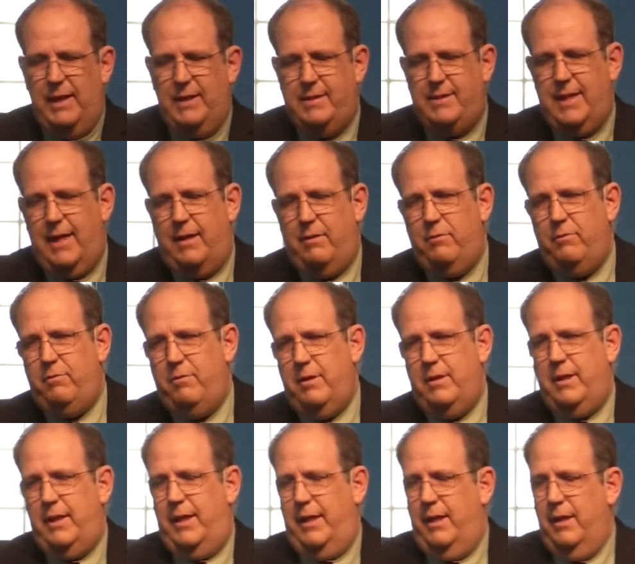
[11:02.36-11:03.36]
makes that
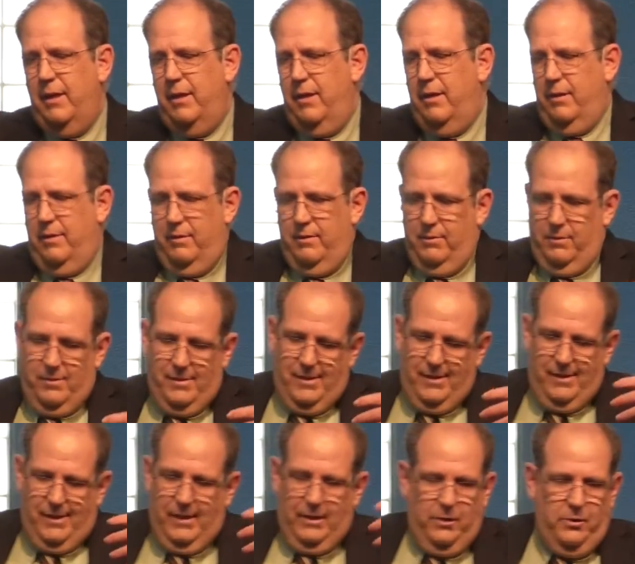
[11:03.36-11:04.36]
really
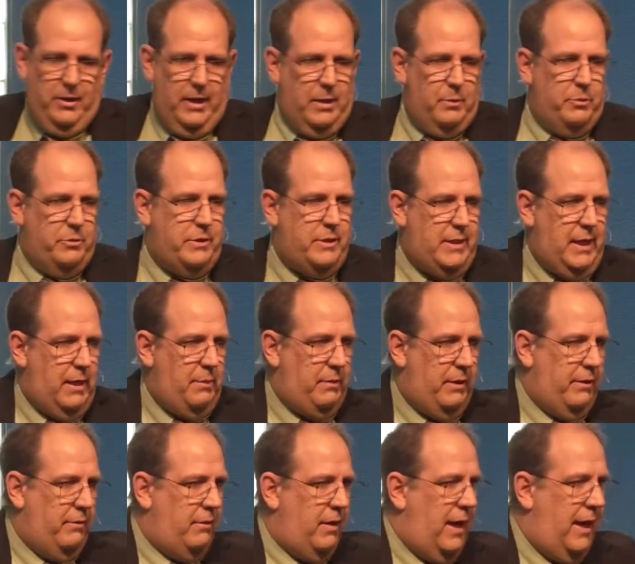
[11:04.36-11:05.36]
incredible
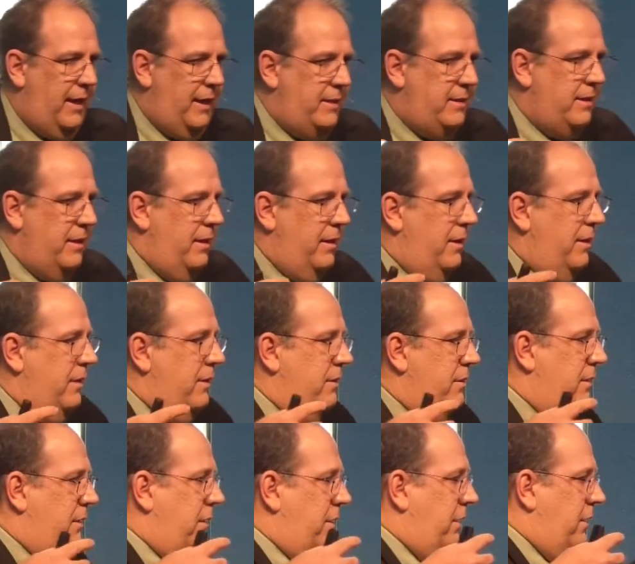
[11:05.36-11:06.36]
statement, right?
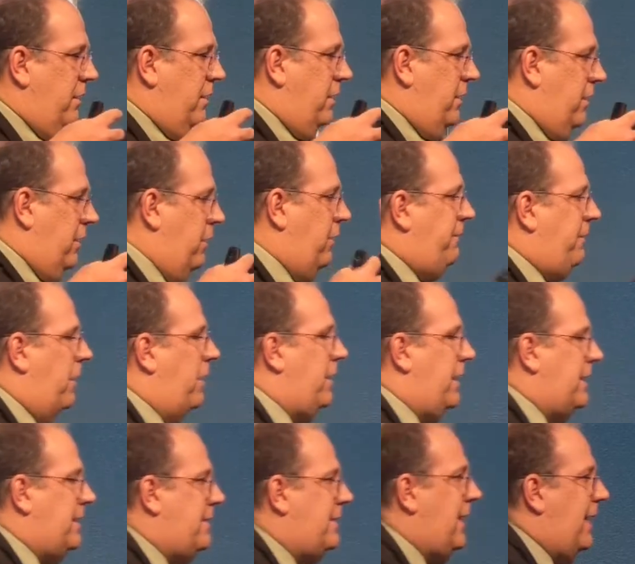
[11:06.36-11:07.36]
You've
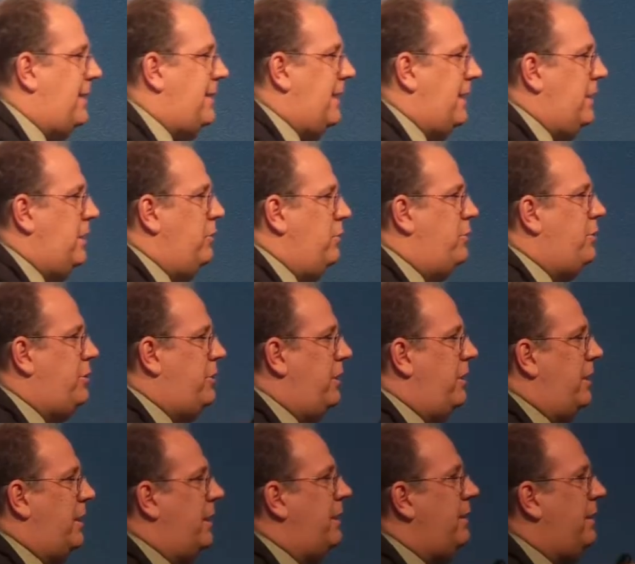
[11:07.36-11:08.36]
heard it said that you
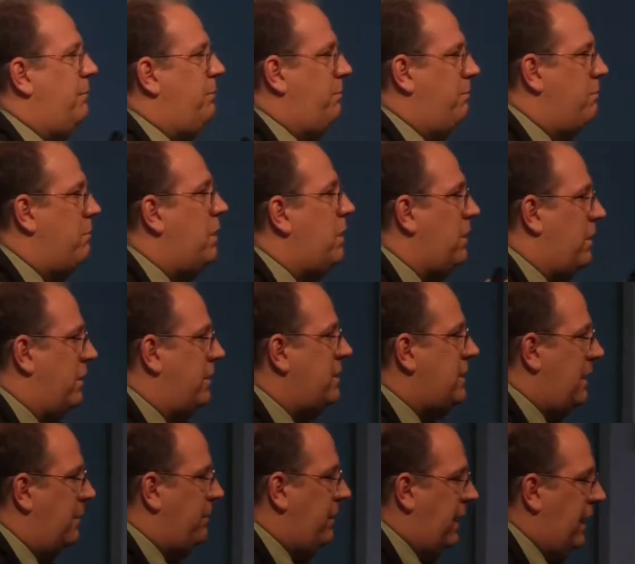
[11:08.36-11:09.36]
shouldn't murder
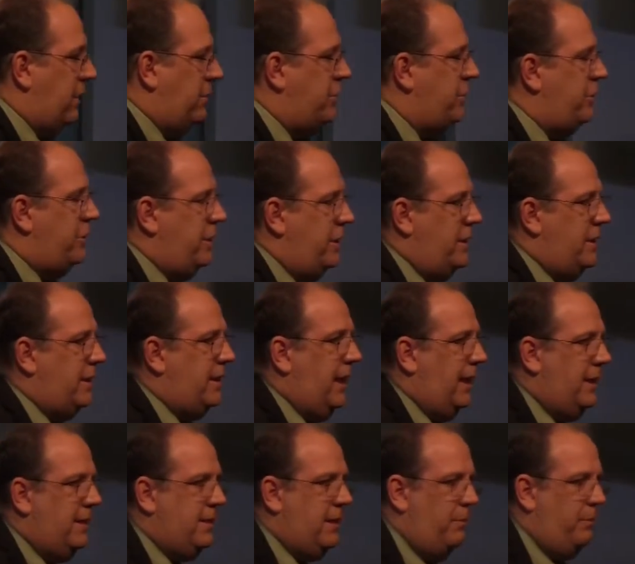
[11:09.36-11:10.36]
somebody else. You shouldn't
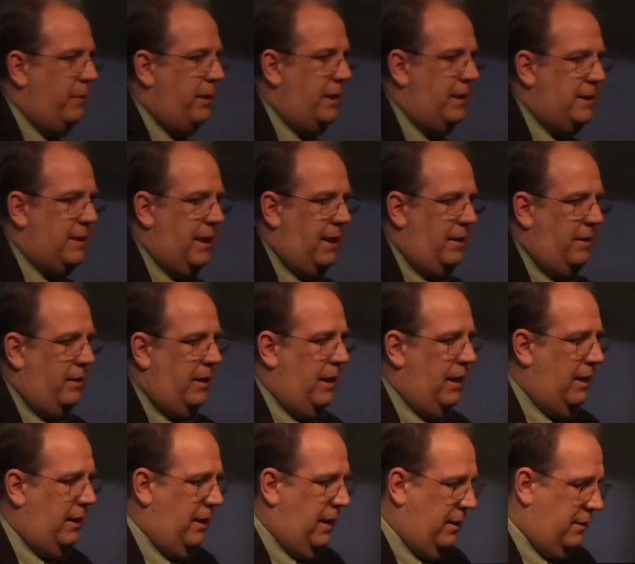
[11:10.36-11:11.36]
take somebody
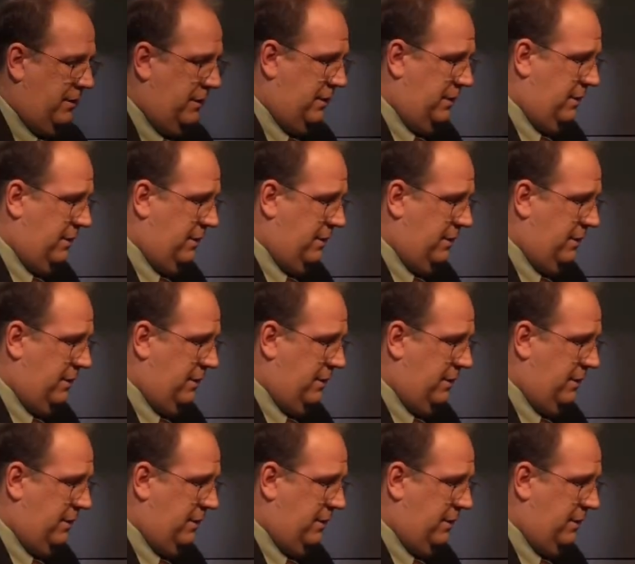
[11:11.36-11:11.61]
uh,